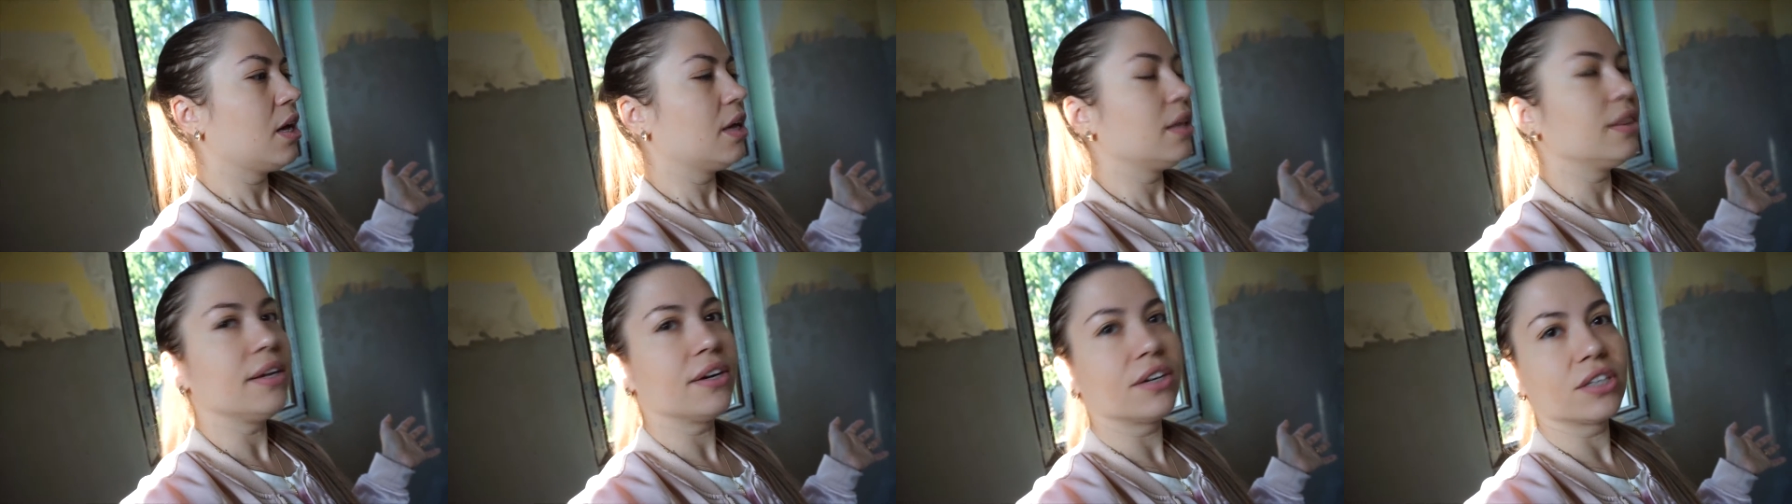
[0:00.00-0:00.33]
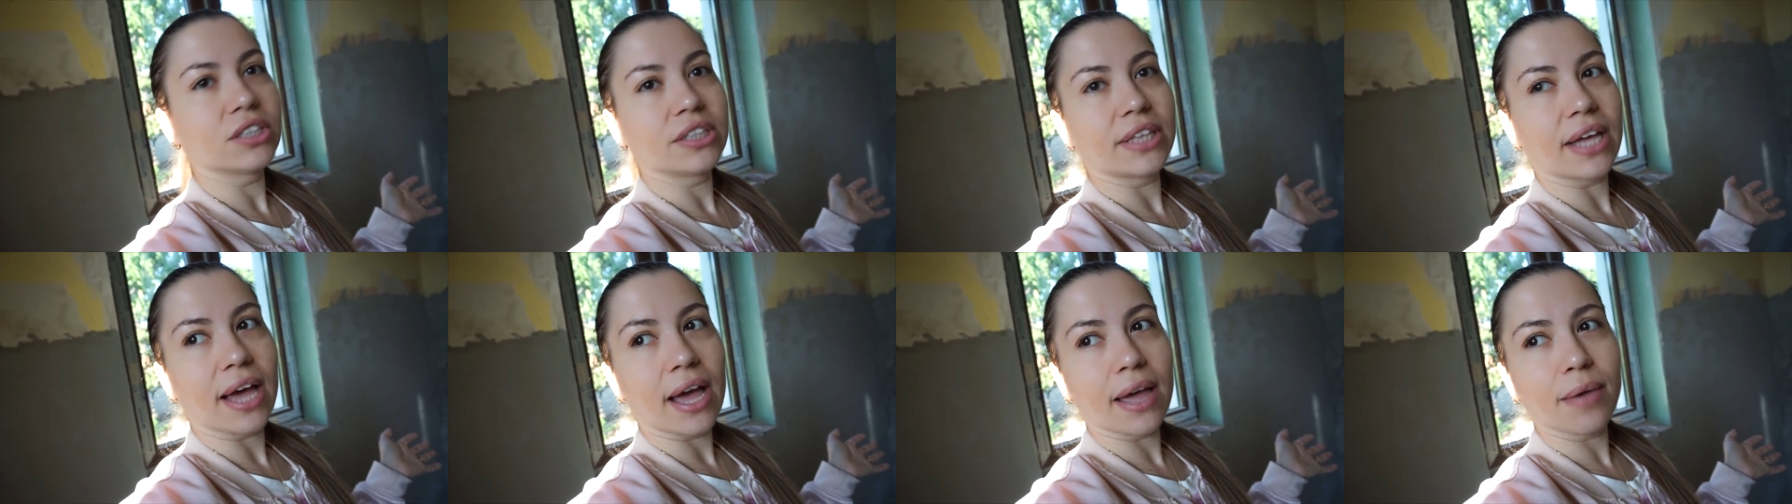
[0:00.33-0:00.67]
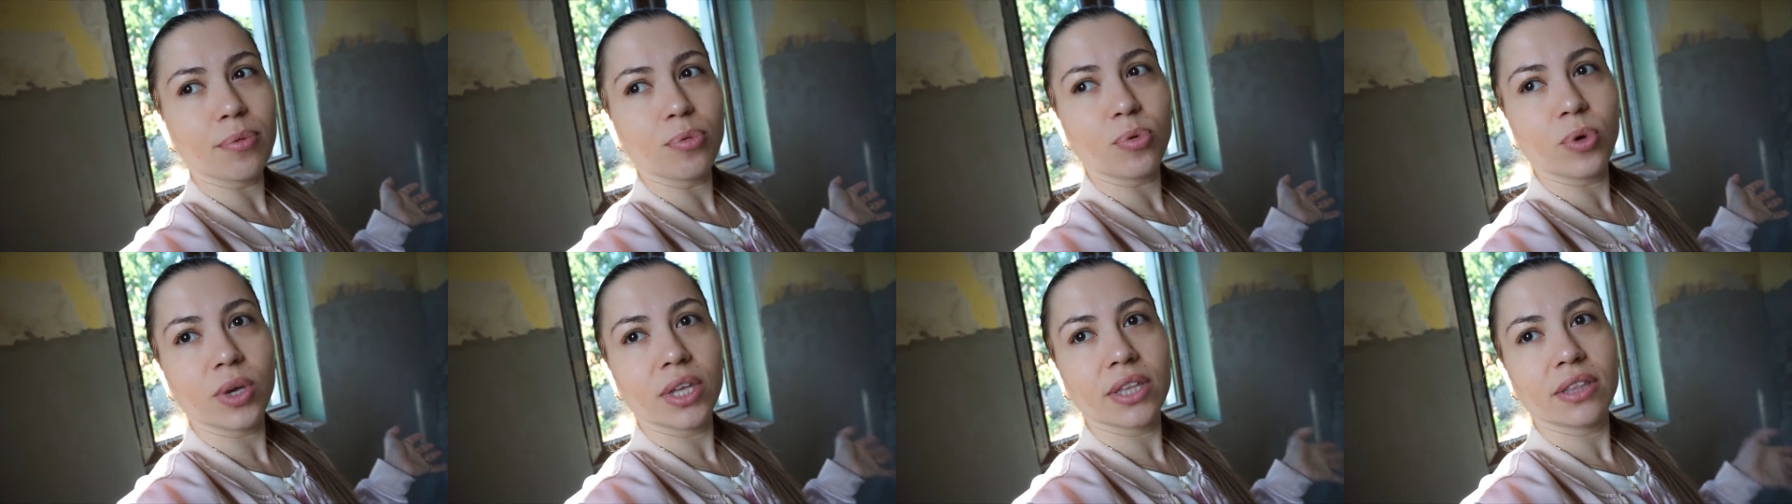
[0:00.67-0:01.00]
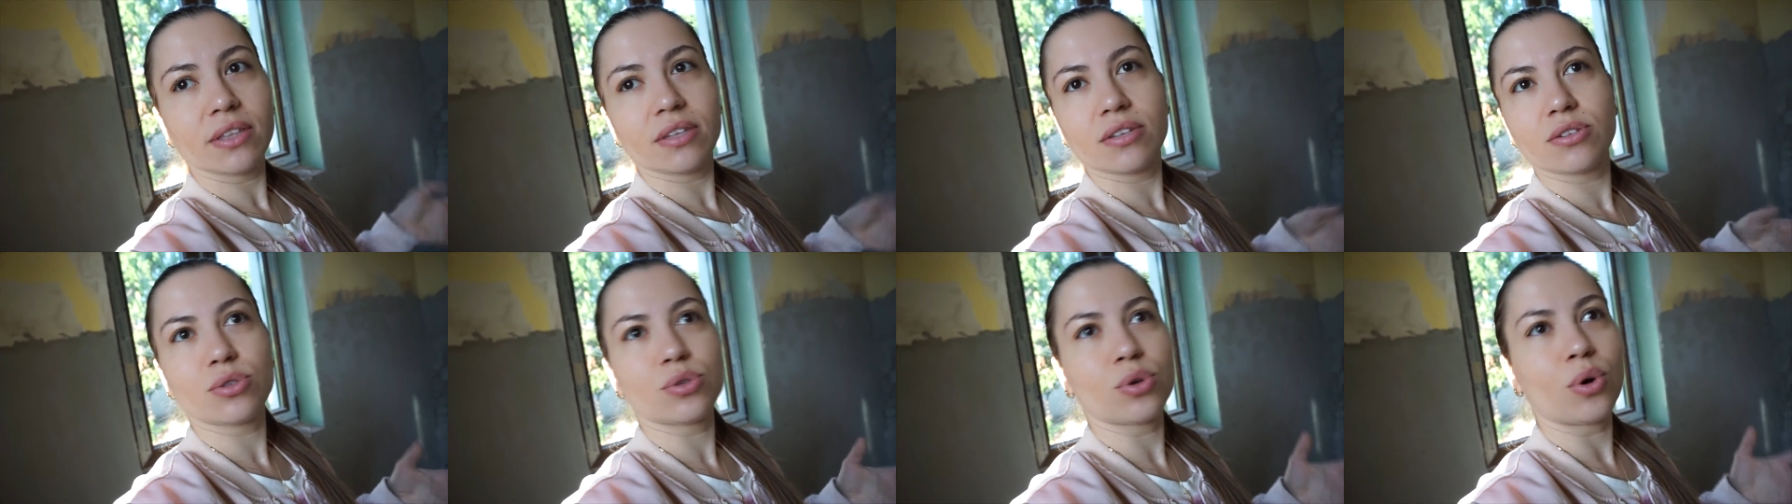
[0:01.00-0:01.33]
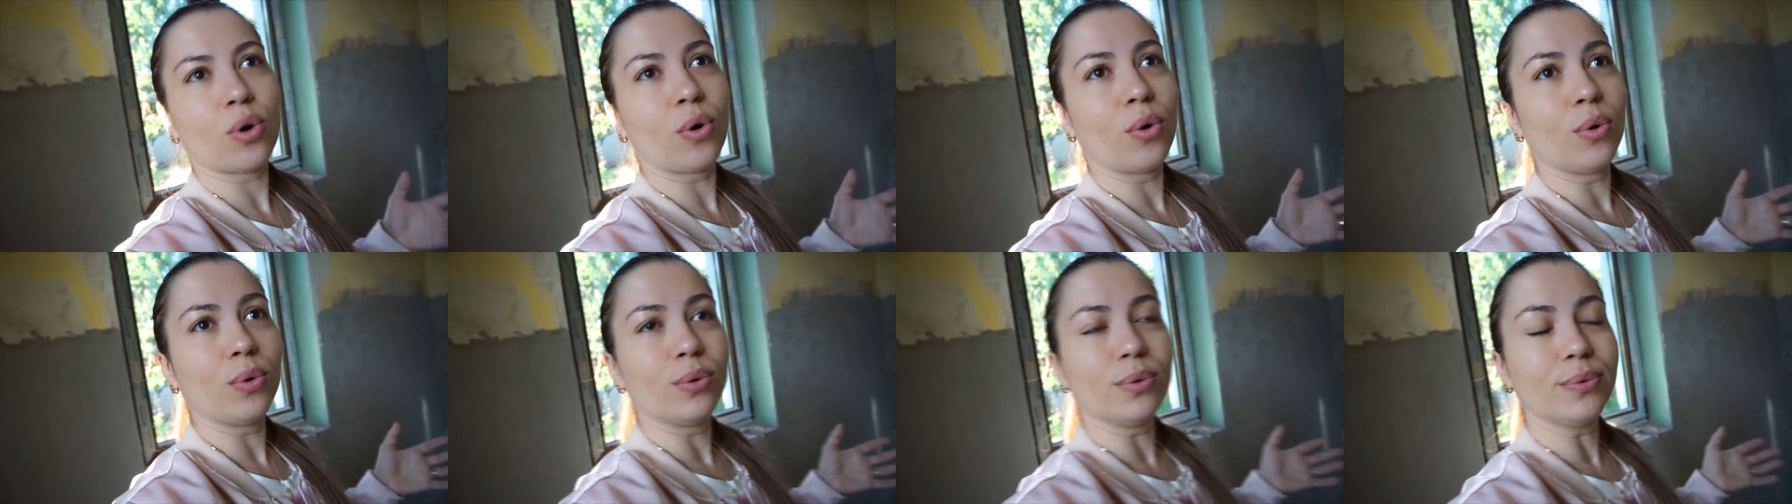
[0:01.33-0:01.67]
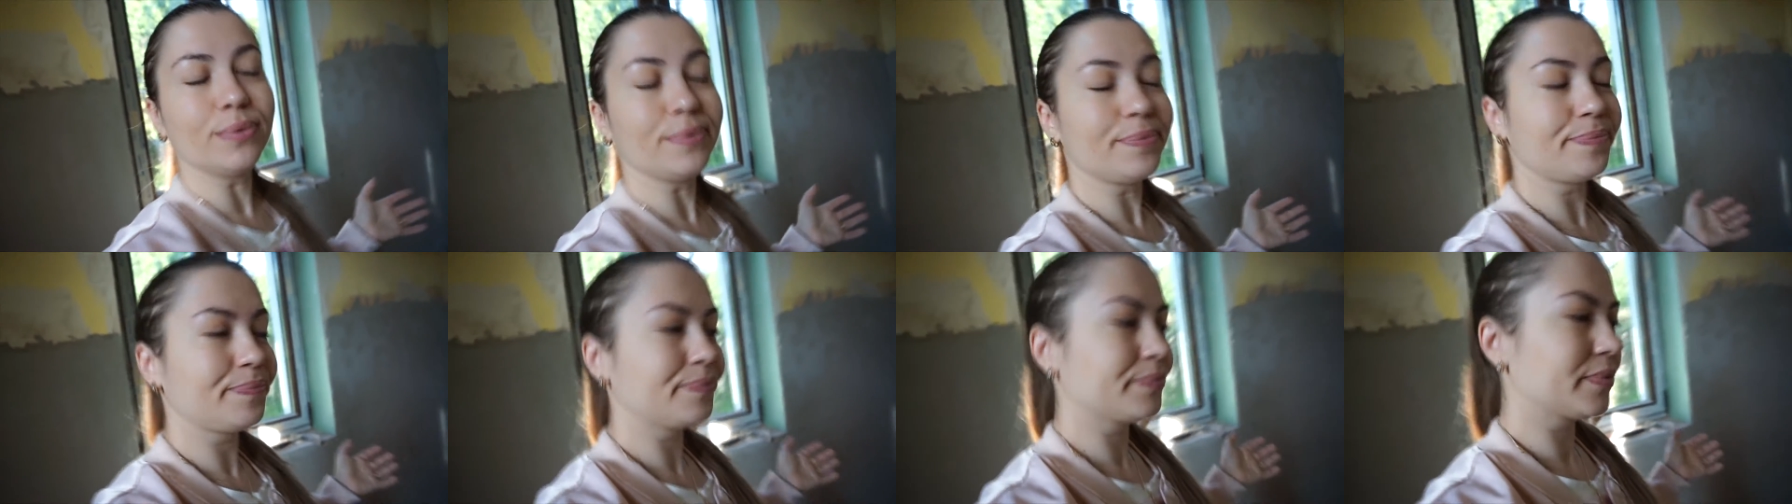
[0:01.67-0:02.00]
their time with.
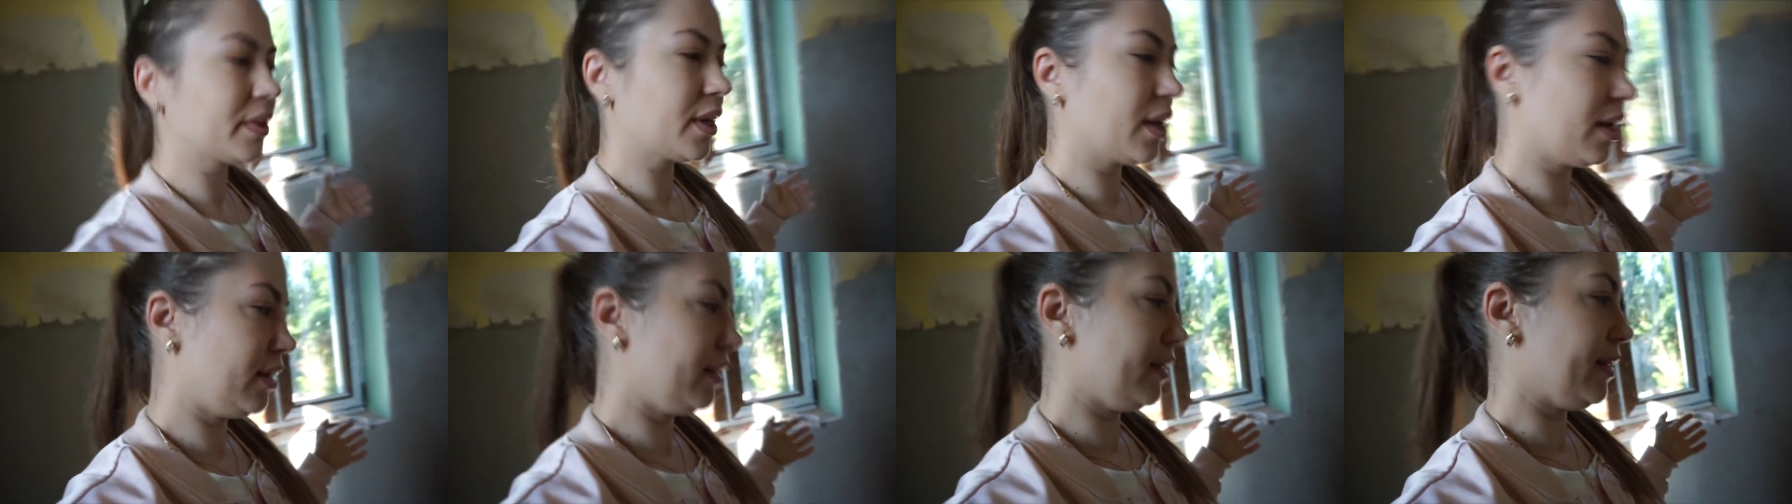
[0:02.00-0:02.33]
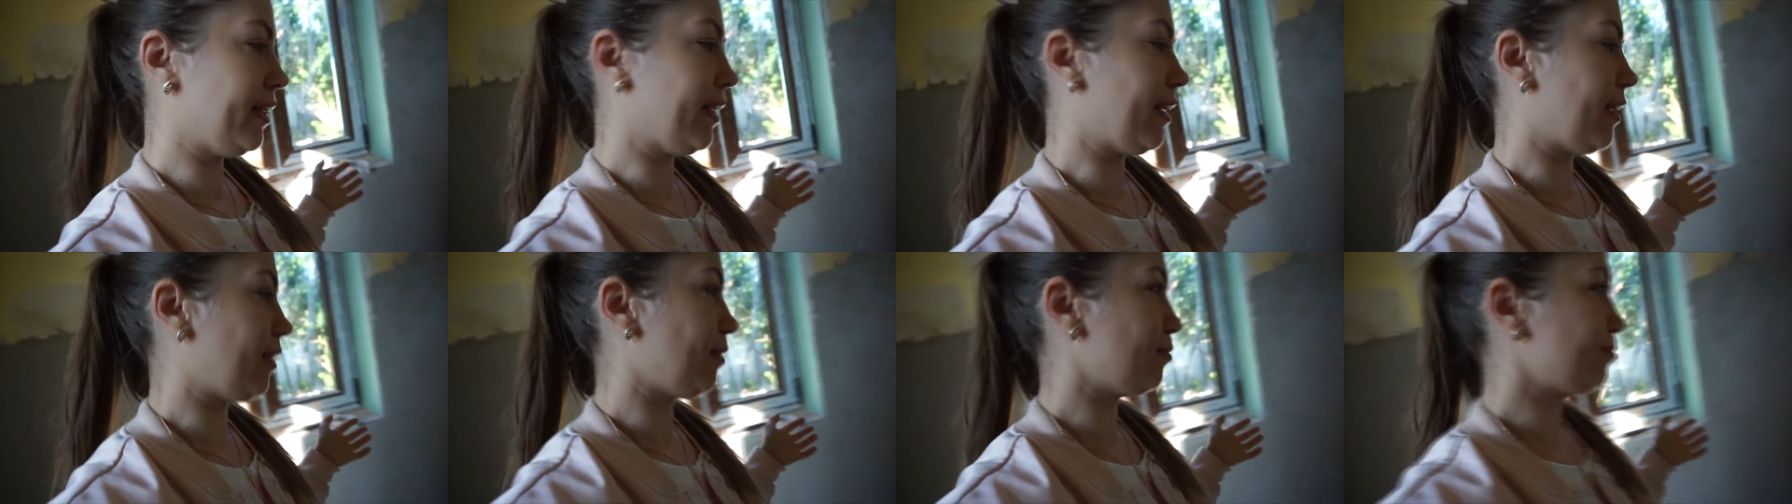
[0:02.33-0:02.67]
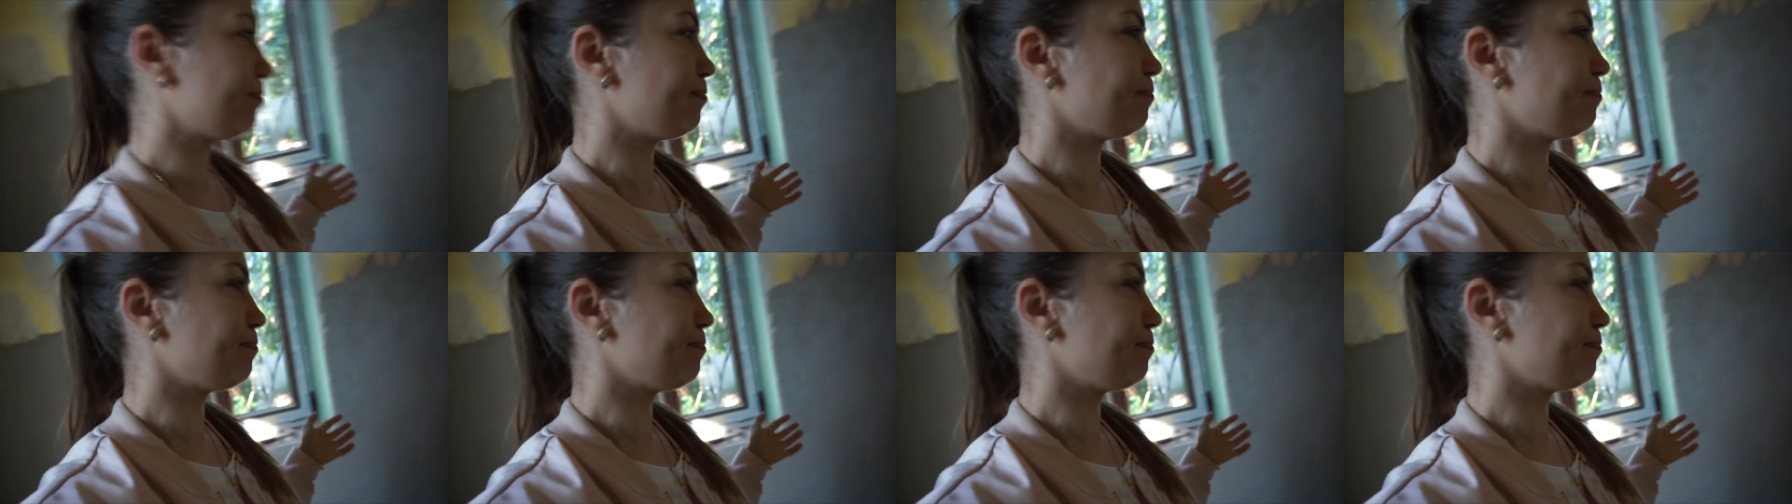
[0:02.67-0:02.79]
So yeah.